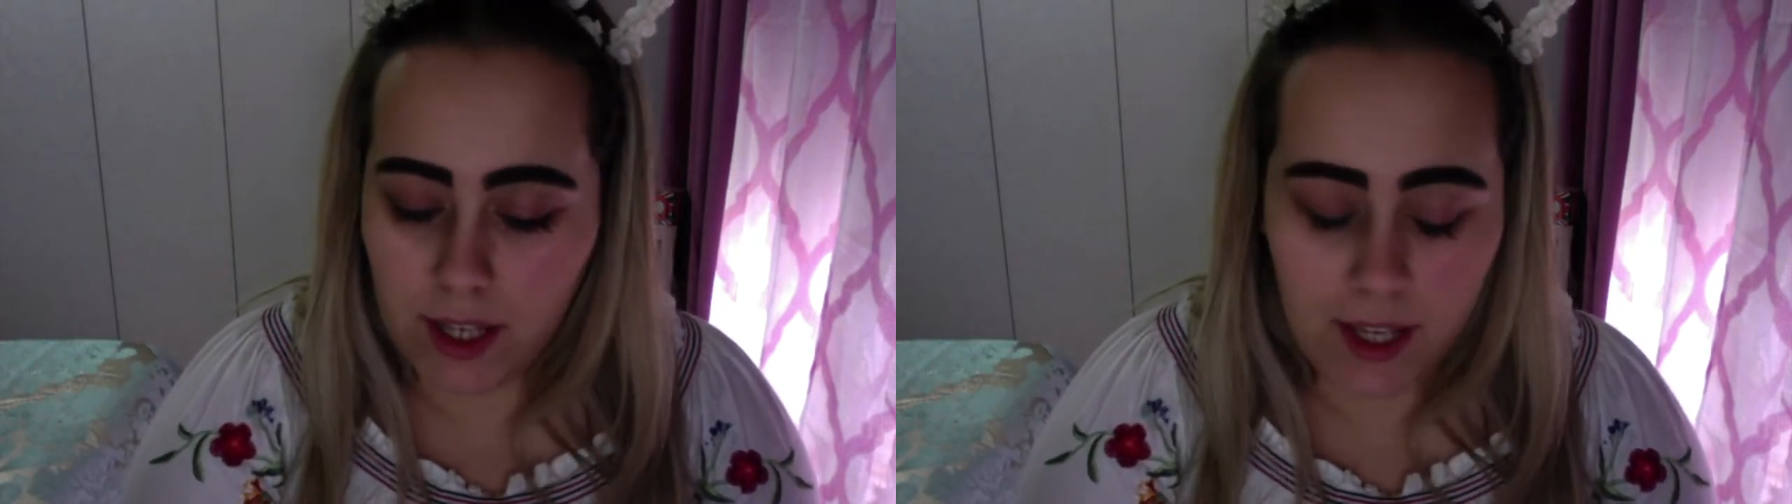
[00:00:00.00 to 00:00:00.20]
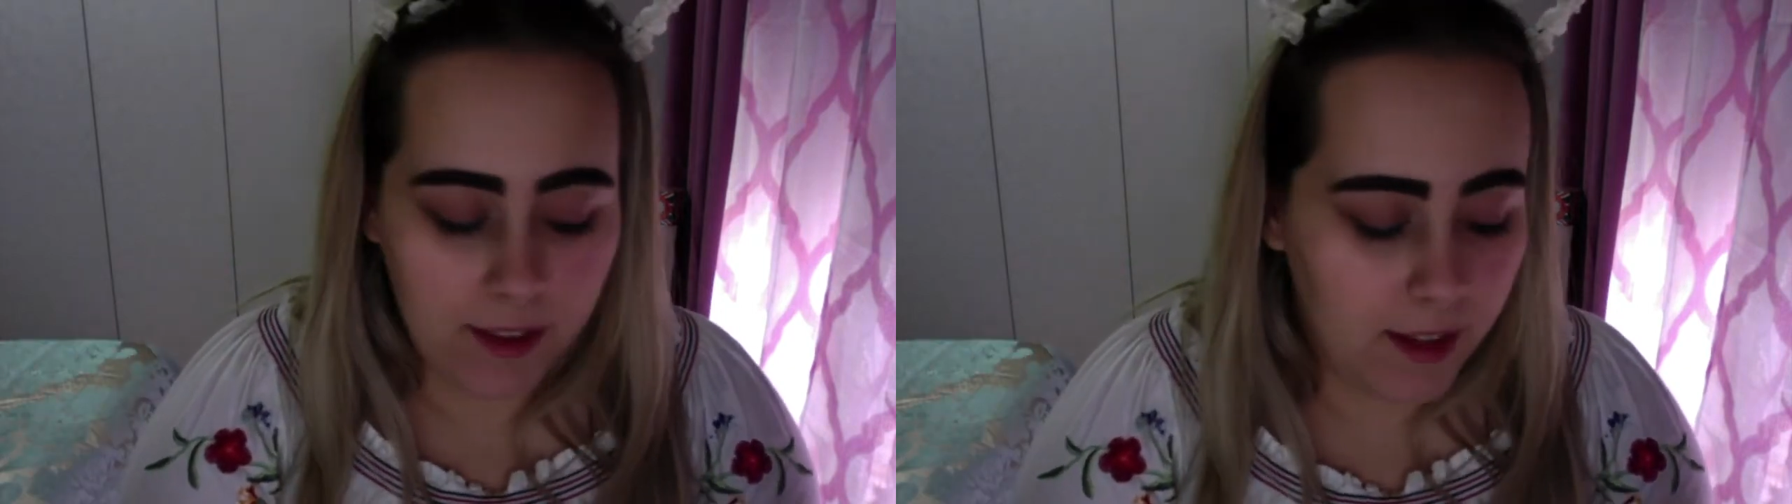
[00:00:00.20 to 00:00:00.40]

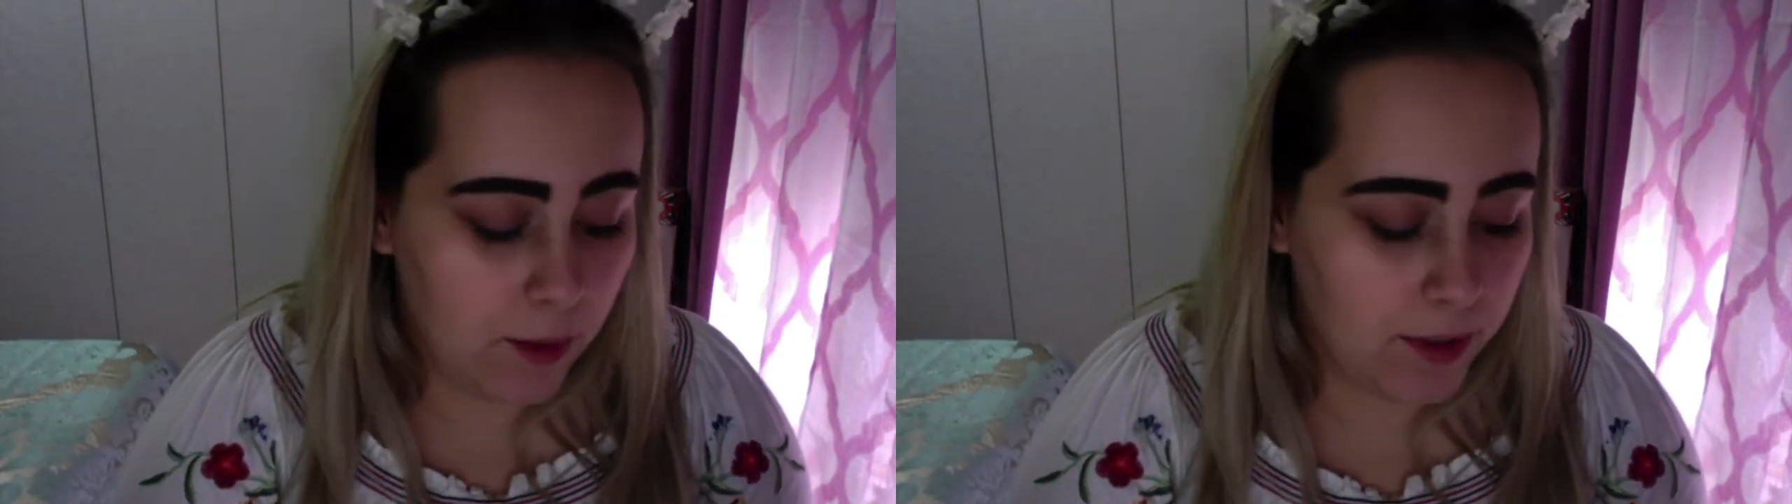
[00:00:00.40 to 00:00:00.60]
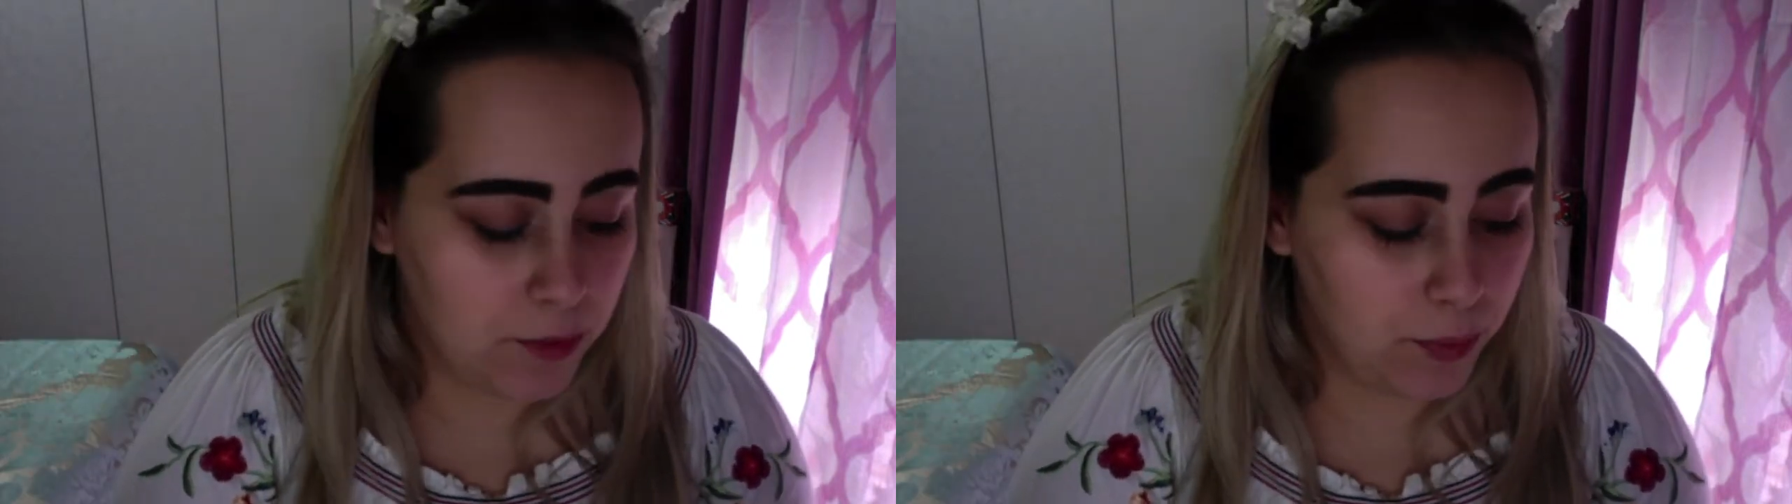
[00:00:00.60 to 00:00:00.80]
And then I
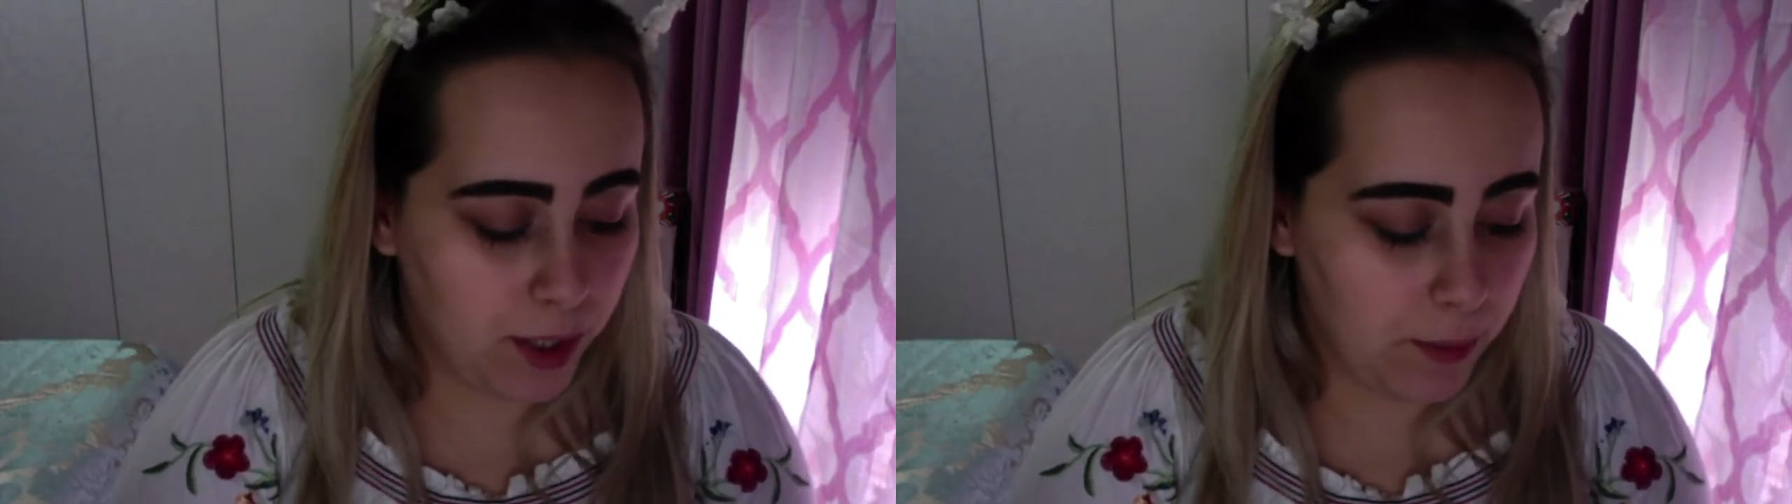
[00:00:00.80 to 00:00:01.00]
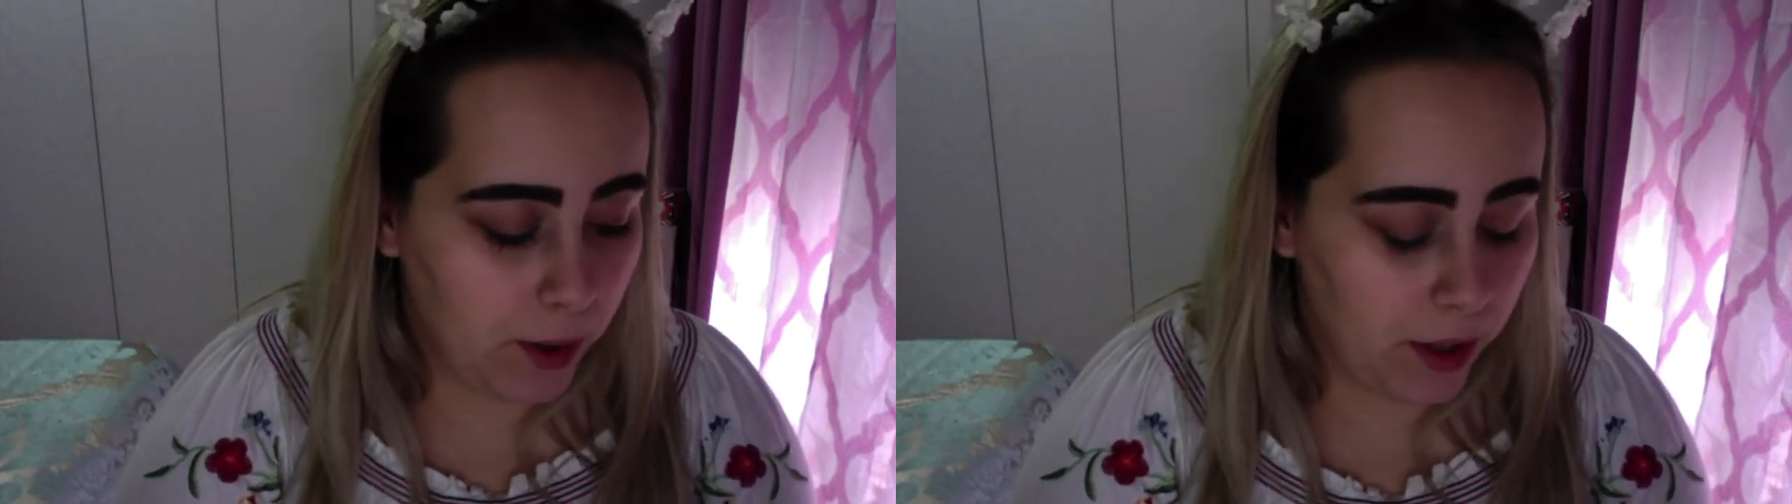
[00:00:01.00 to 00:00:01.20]
went to
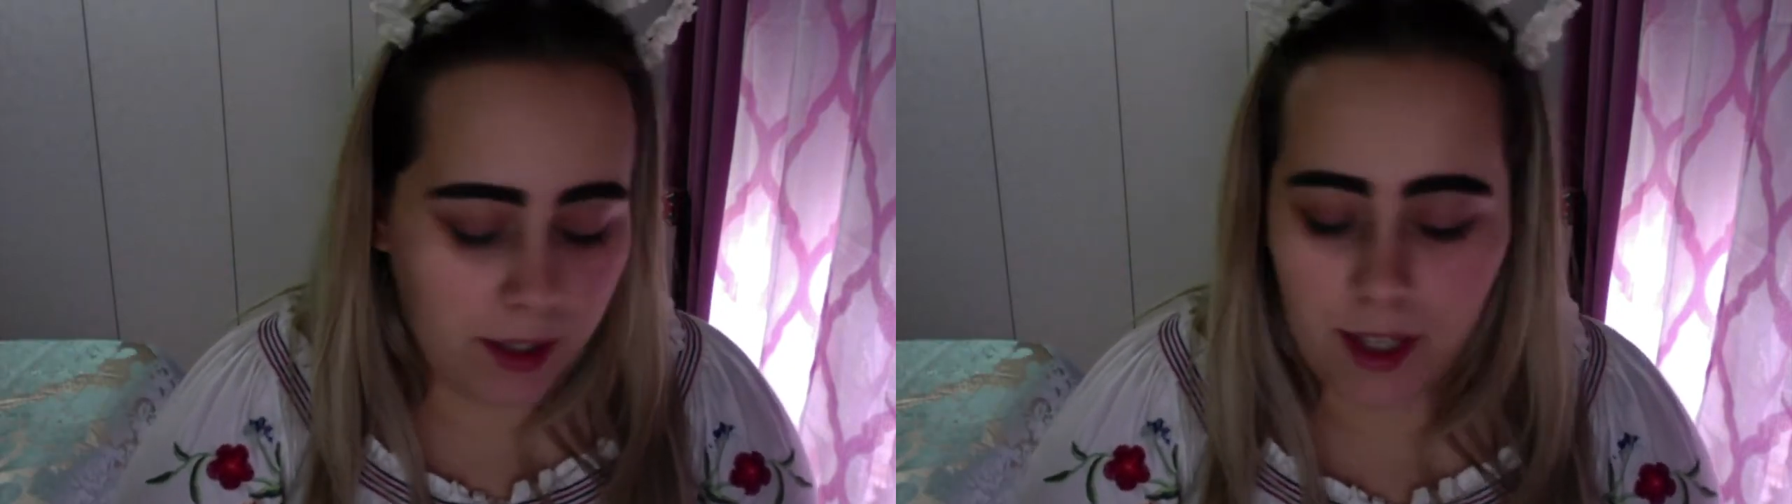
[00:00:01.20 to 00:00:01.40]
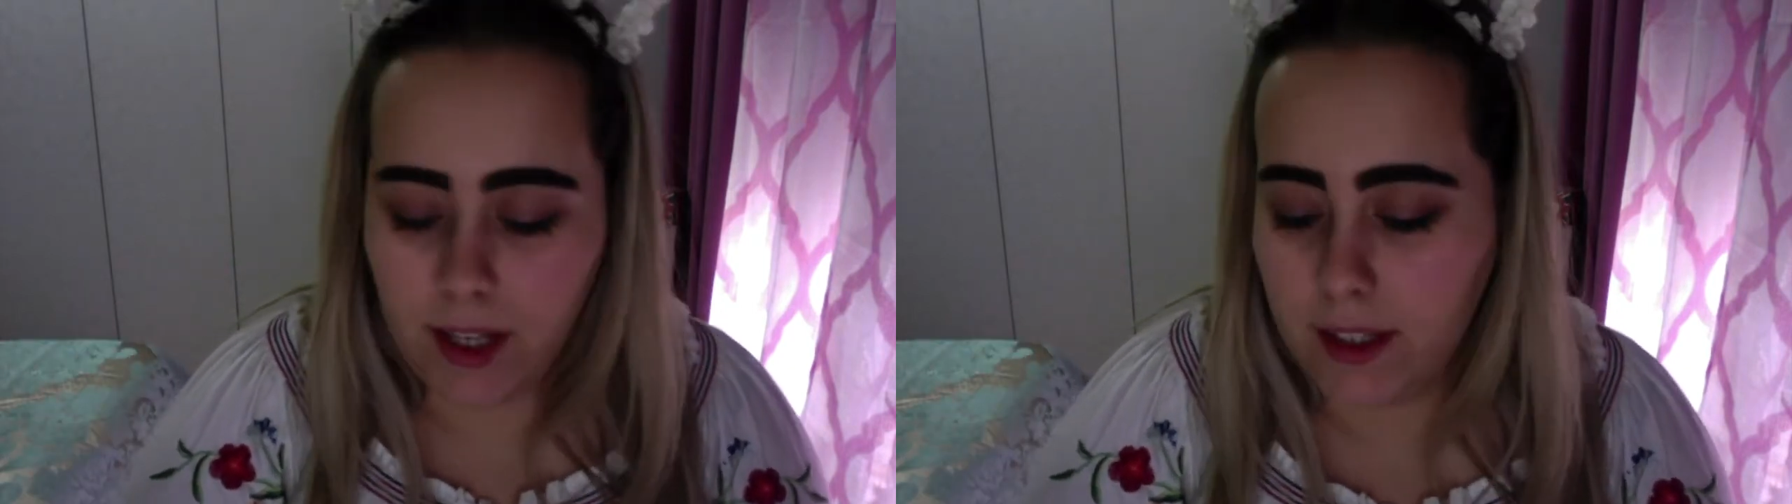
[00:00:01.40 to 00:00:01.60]

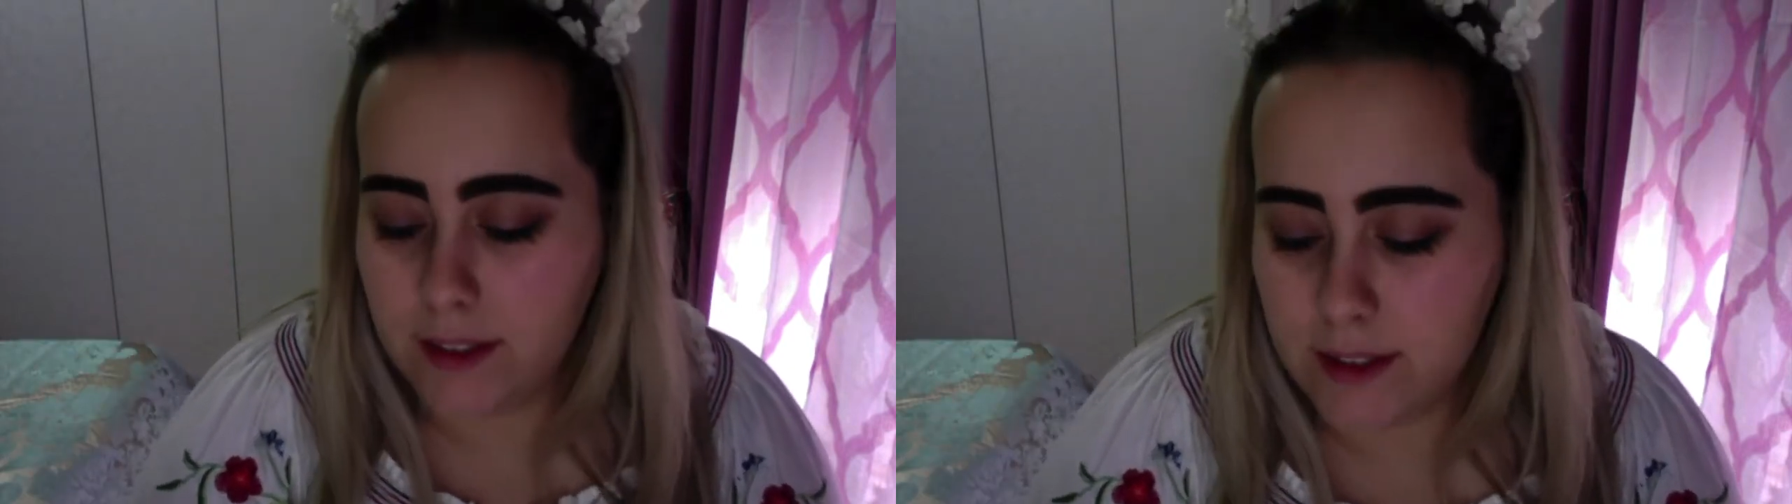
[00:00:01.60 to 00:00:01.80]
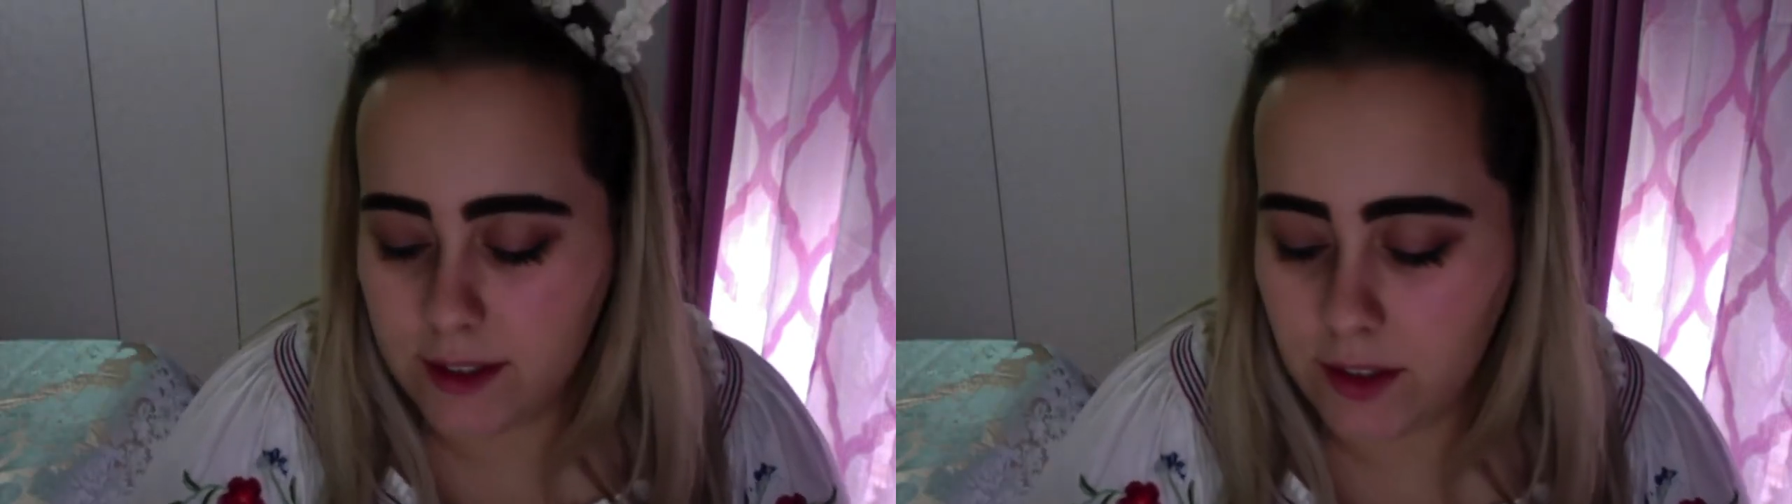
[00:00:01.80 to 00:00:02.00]
Primark and,